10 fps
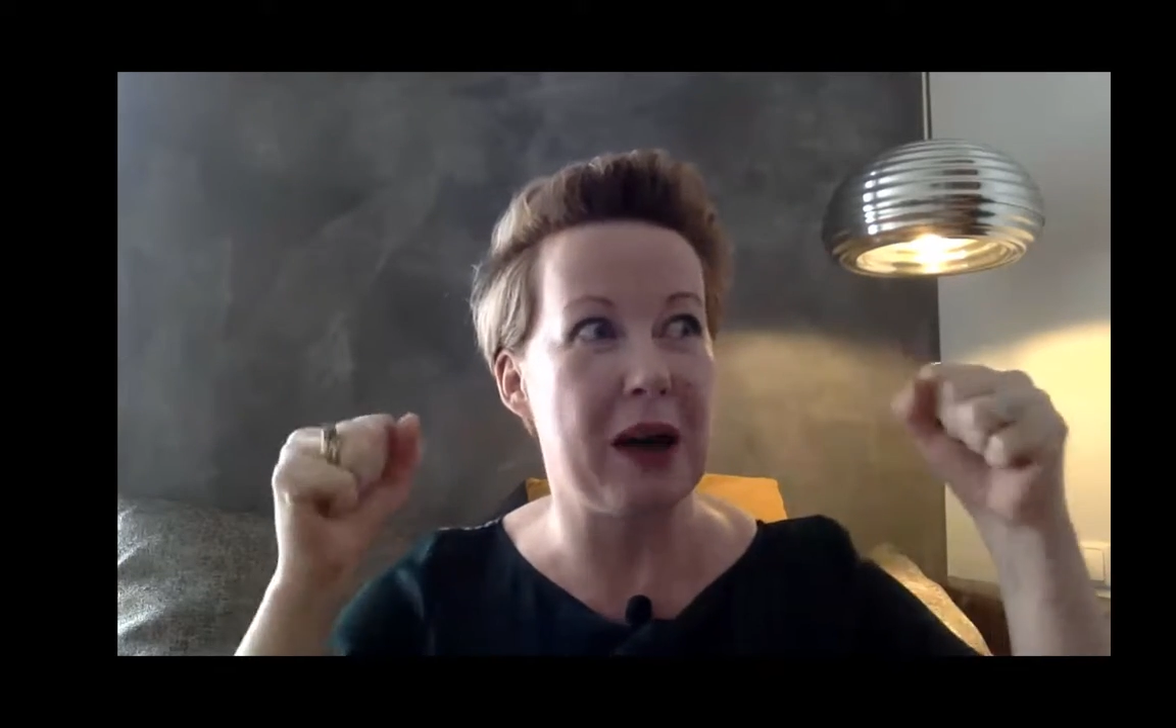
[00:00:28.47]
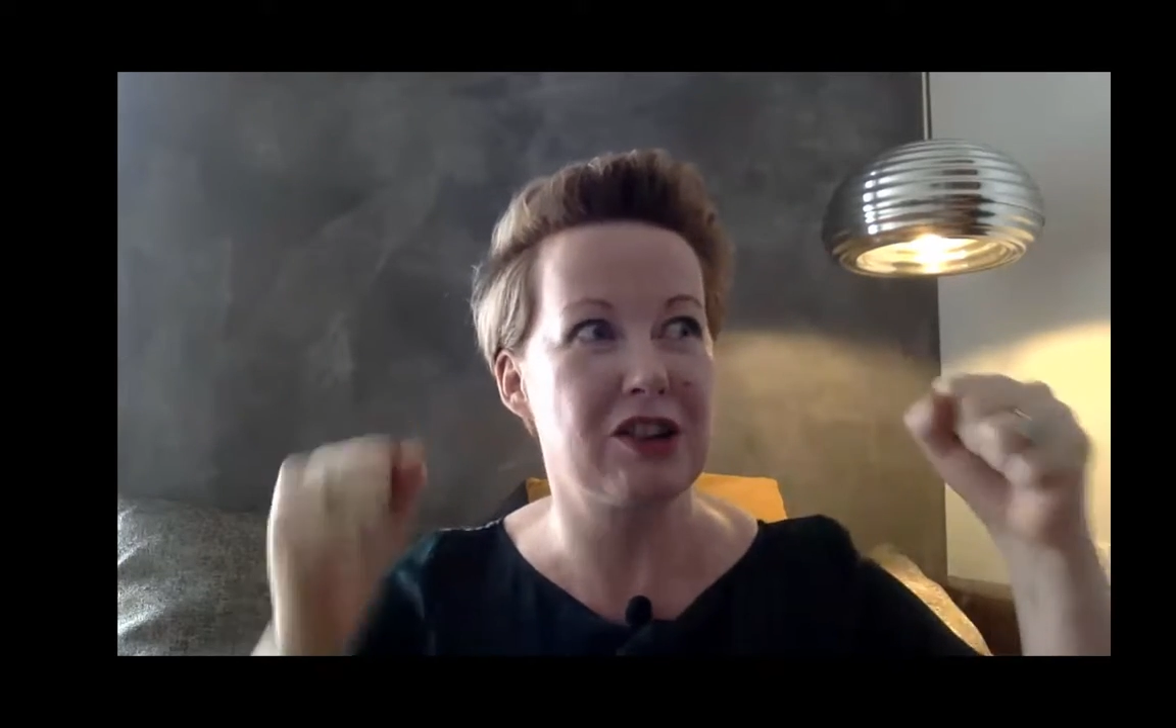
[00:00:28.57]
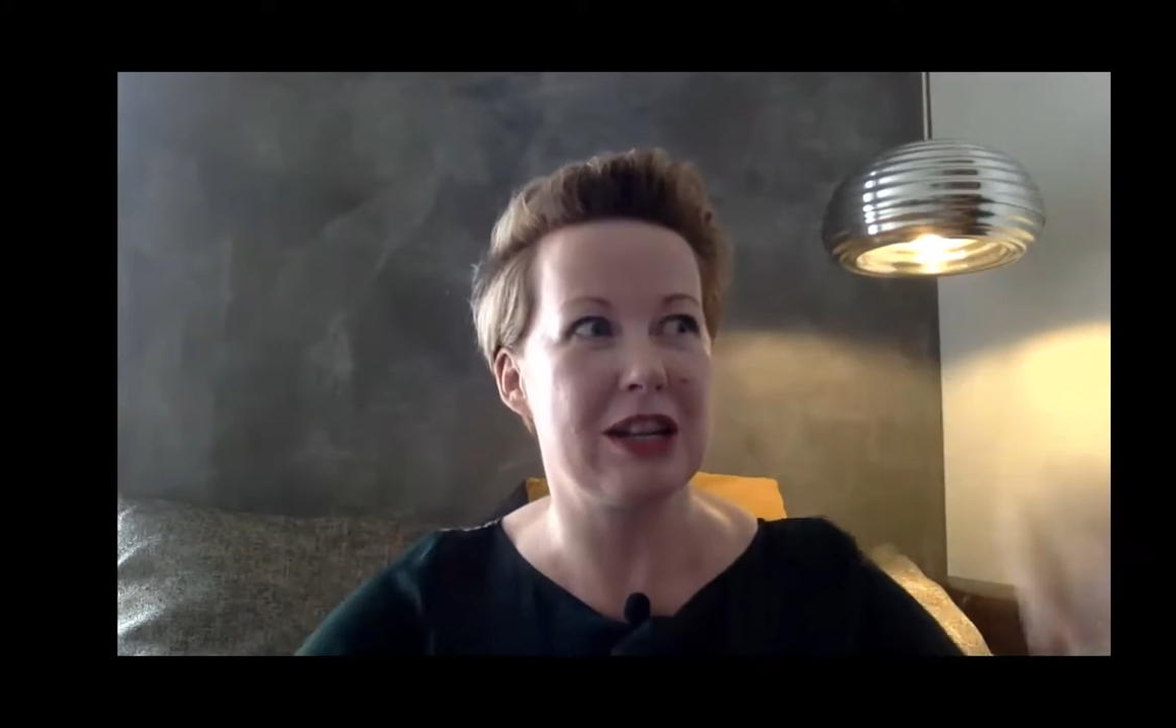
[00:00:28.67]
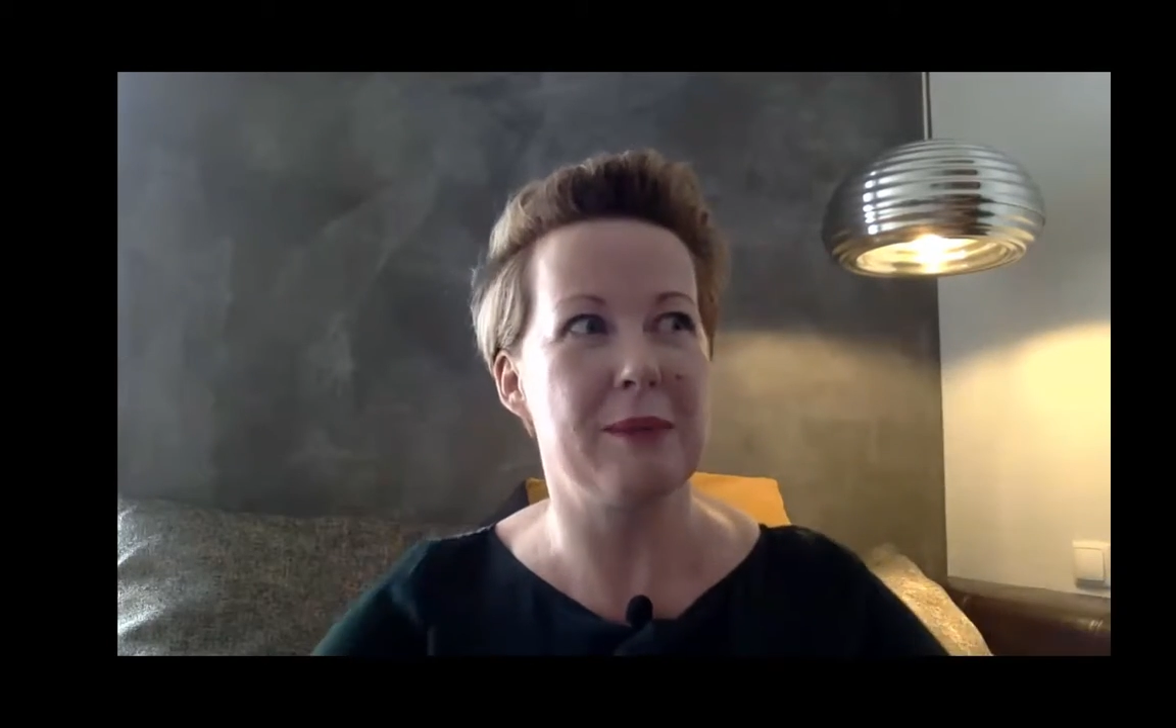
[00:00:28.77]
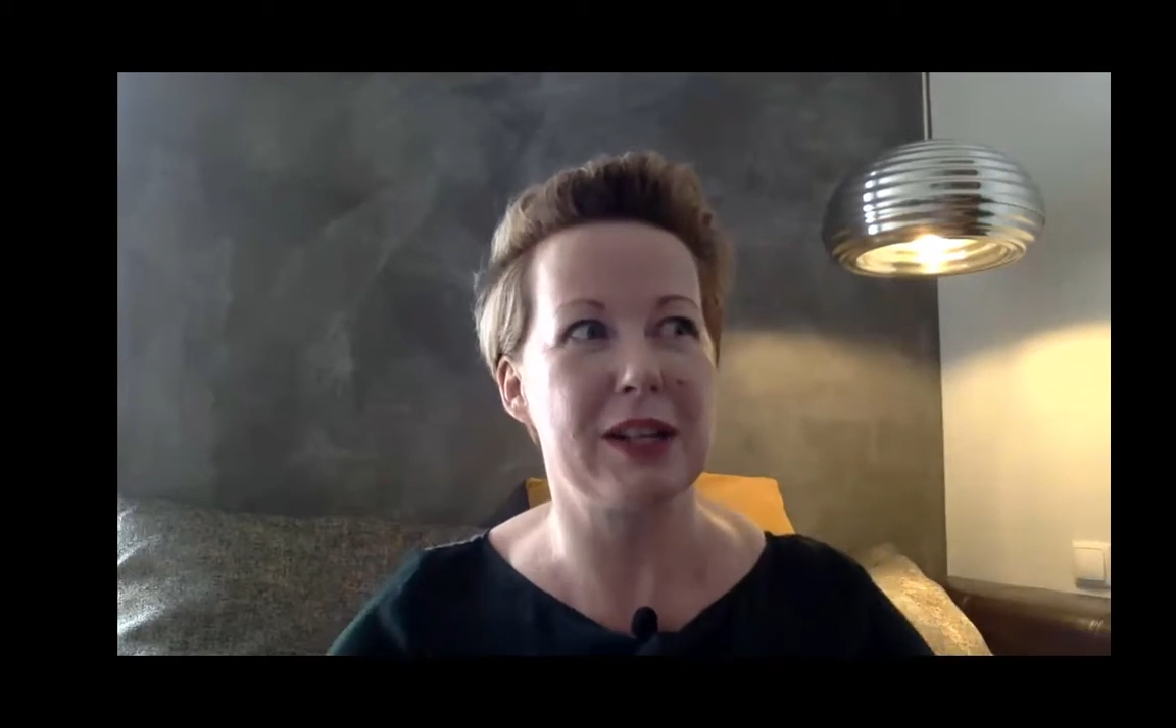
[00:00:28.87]

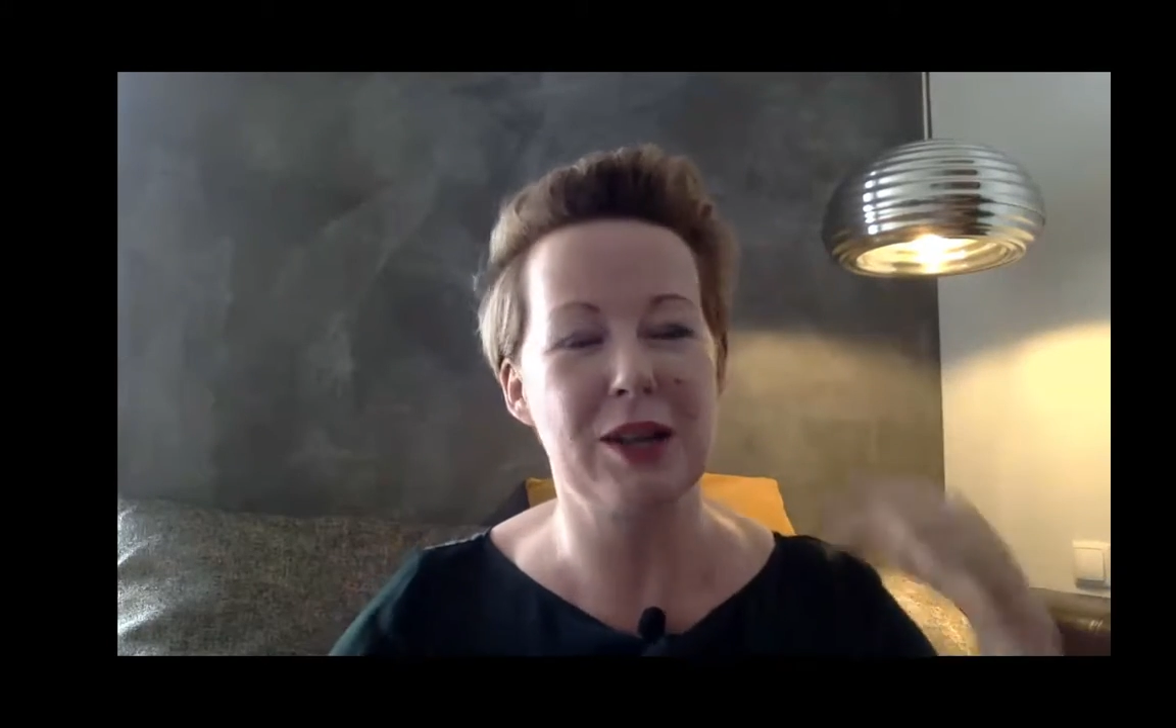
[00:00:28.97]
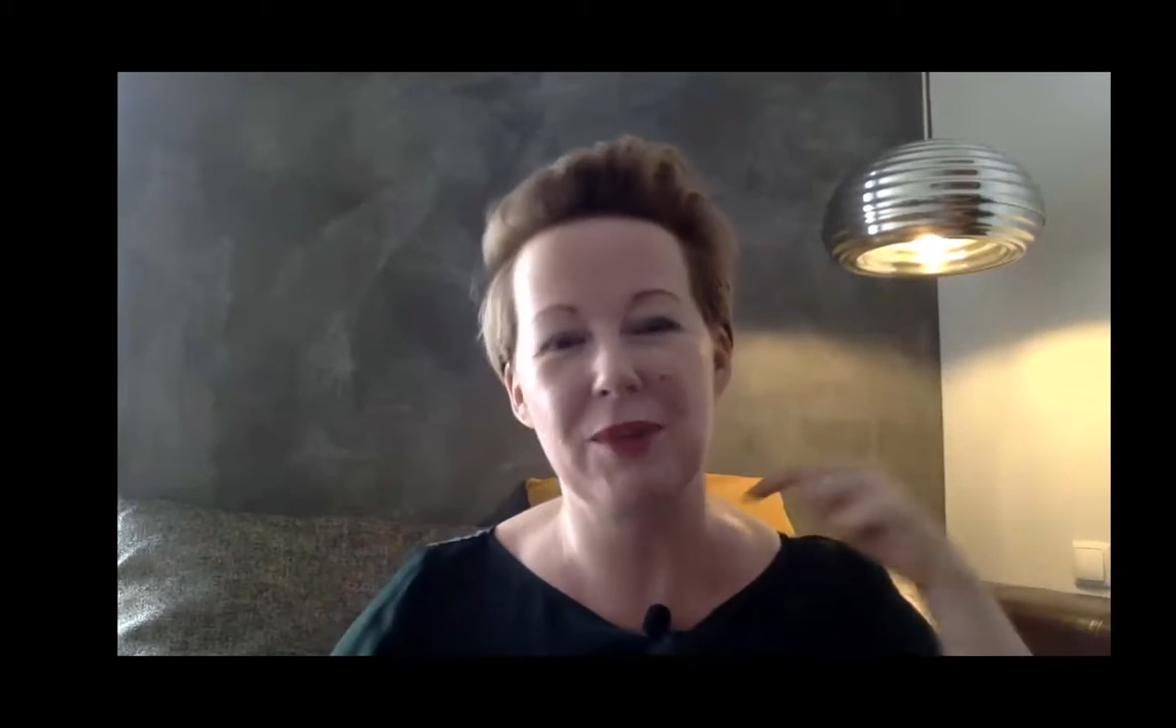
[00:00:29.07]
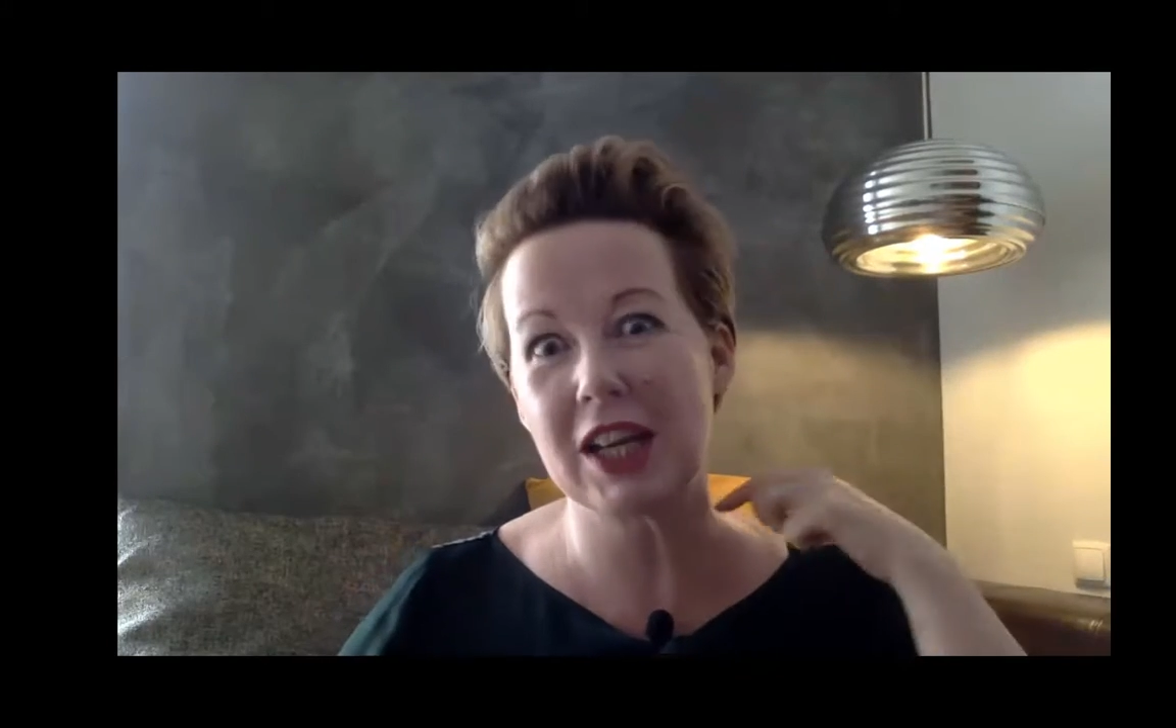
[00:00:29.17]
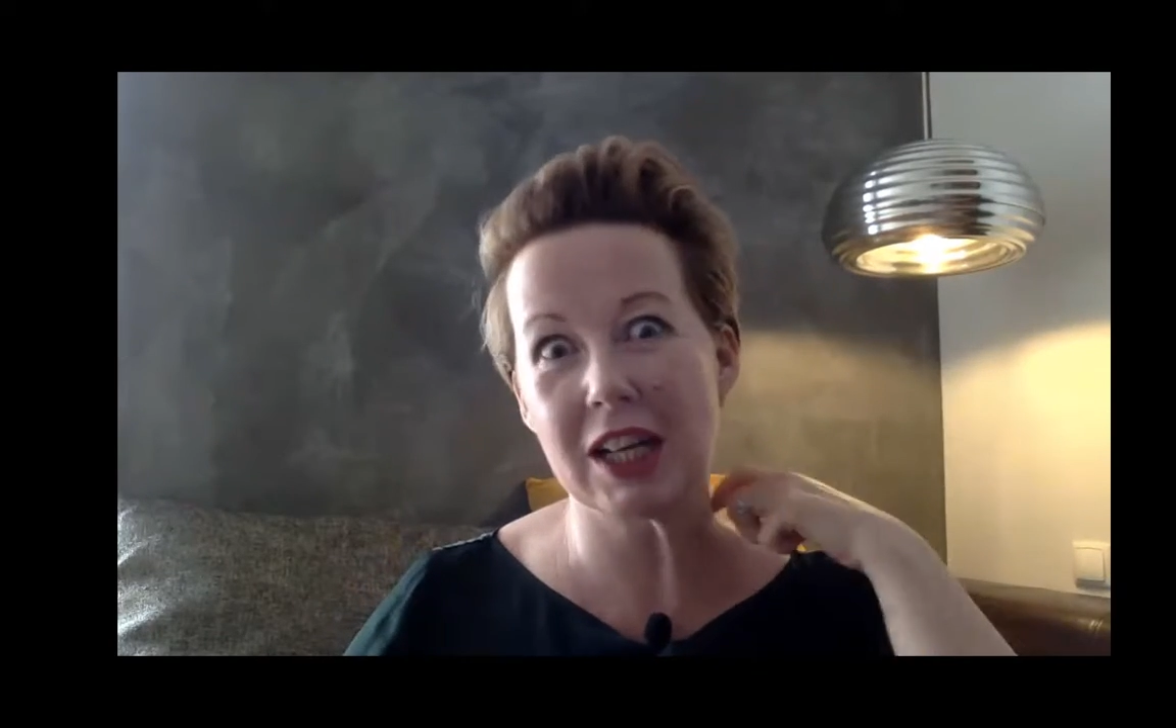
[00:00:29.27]
passionately about something,